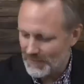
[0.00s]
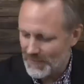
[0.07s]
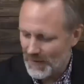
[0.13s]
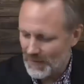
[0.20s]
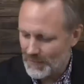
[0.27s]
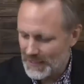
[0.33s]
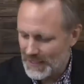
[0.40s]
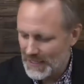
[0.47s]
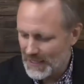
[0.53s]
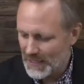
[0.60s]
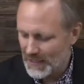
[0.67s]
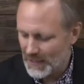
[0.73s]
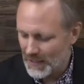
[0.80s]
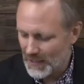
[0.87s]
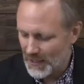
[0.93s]
at the very
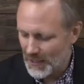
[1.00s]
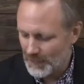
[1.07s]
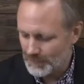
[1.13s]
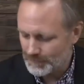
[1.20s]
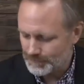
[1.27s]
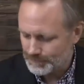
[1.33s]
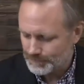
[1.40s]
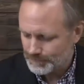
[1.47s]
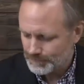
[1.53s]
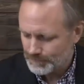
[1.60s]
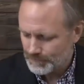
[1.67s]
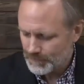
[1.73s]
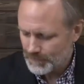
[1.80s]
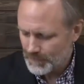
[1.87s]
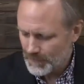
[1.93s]
beginning um
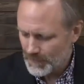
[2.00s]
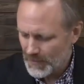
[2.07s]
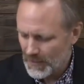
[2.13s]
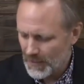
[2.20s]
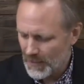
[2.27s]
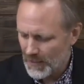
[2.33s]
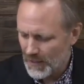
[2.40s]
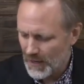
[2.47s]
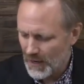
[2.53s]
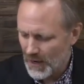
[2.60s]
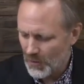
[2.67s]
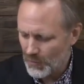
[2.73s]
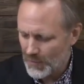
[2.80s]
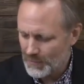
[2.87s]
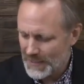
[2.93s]
uh
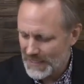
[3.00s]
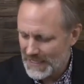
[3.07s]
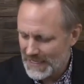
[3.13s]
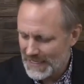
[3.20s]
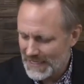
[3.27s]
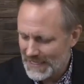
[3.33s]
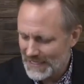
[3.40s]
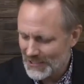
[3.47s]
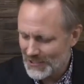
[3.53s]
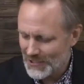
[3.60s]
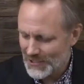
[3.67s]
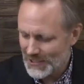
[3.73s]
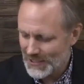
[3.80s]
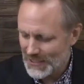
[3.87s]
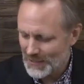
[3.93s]
are we beginning to
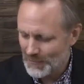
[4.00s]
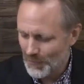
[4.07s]
see